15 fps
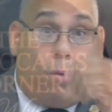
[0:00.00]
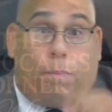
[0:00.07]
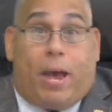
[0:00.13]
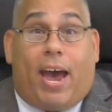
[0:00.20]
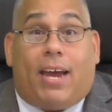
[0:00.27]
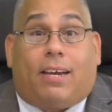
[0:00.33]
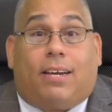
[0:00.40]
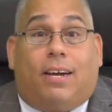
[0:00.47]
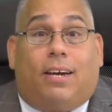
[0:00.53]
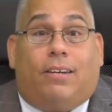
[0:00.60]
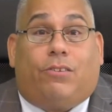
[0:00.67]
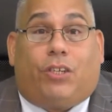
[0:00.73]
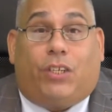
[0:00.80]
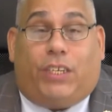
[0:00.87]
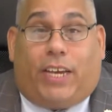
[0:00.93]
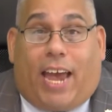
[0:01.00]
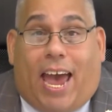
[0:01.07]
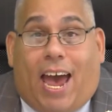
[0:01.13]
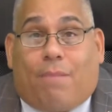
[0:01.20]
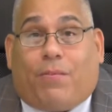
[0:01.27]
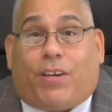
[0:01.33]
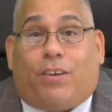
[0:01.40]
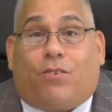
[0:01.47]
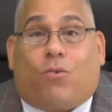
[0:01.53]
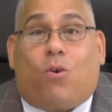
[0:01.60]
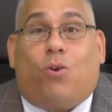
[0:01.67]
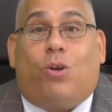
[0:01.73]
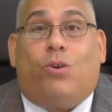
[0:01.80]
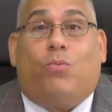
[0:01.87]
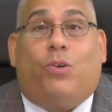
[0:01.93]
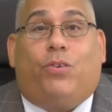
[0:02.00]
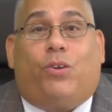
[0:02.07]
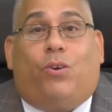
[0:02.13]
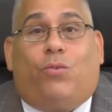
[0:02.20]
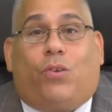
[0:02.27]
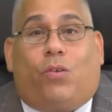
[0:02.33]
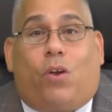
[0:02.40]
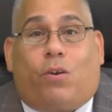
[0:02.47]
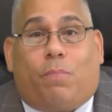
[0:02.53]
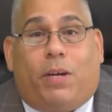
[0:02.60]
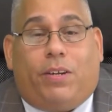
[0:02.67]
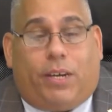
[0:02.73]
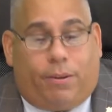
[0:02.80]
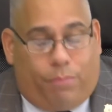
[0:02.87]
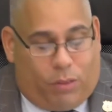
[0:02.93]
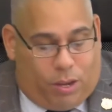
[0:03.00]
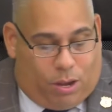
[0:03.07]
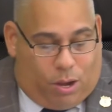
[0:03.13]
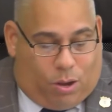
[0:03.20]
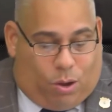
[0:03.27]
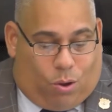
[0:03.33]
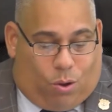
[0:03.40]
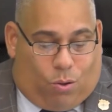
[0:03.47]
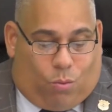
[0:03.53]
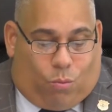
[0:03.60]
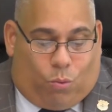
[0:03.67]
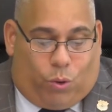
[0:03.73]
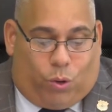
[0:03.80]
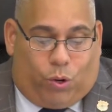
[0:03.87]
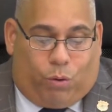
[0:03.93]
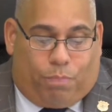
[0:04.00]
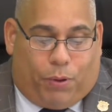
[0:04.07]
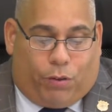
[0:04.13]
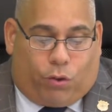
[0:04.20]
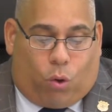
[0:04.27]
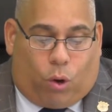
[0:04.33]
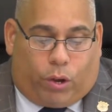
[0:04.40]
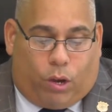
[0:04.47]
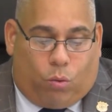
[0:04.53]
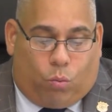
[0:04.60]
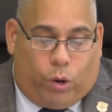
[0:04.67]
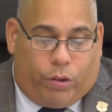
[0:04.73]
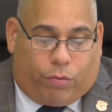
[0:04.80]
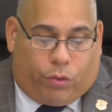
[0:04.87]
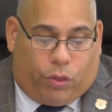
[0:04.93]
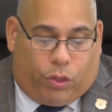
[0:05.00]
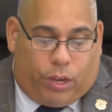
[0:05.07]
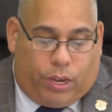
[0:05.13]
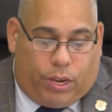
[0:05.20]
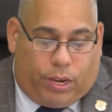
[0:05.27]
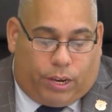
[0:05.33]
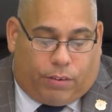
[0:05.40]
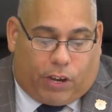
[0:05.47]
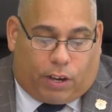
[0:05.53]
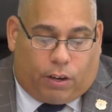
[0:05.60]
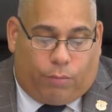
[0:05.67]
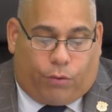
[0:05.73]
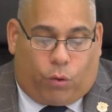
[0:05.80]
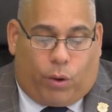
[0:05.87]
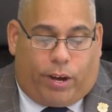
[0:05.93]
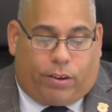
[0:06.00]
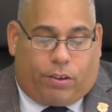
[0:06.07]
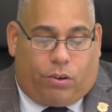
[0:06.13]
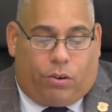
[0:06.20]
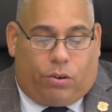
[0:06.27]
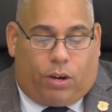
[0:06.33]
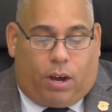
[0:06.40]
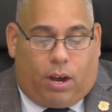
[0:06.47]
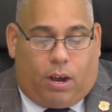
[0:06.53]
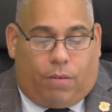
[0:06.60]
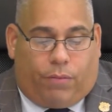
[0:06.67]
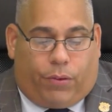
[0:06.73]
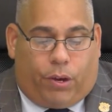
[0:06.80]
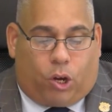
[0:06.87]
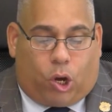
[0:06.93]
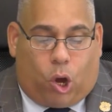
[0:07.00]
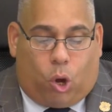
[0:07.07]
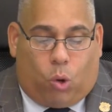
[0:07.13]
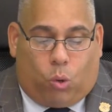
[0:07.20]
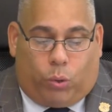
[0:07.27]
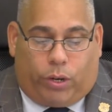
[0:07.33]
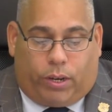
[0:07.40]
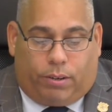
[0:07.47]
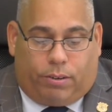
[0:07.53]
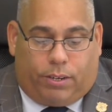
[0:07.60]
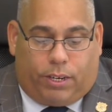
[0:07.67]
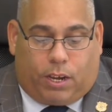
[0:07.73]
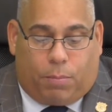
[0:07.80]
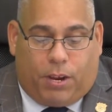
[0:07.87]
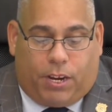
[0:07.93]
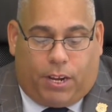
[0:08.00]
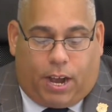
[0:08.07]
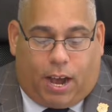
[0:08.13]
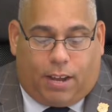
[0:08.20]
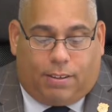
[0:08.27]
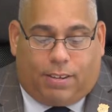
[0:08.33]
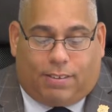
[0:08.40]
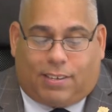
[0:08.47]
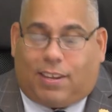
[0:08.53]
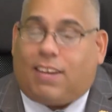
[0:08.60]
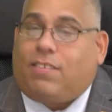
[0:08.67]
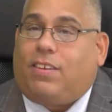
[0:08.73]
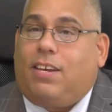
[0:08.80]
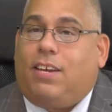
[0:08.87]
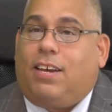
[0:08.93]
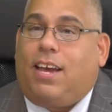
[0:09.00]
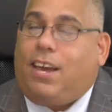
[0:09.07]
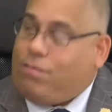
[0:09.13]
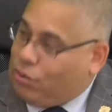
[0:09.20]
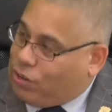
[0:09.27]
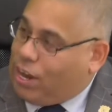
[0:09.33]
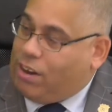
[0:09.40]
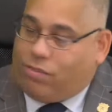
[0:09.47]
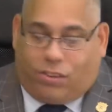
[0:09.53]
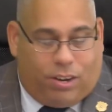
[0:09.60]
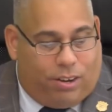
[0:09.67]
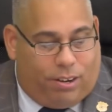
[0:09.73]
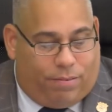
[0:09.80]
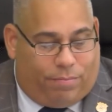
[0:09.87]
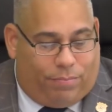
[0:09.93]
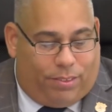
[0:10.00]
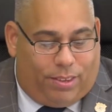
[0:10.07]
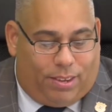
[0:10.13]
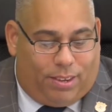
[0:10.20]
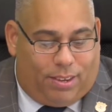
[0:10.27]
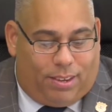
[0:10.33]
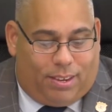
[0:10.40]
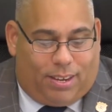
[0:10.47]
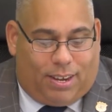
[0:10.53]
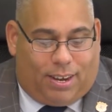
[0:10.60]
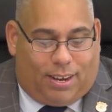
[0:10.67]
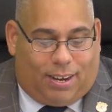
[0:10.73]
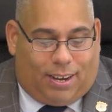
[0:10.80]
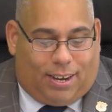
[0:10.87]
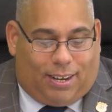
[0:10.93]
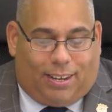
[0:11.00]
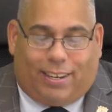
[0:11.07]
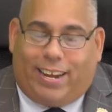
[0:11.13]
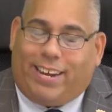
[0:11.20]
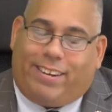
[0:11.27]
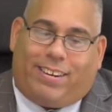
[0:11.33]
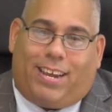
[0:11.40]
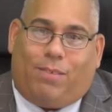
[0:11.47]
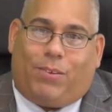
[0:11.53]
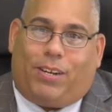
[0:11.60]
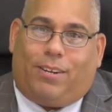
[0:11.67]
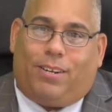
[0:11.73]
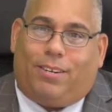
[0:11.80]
back to the Advocates Corner with your host, Clark Pena. We've been talking with the Executive Director of CODE, the Committee on Dyslexia Education, Leah David.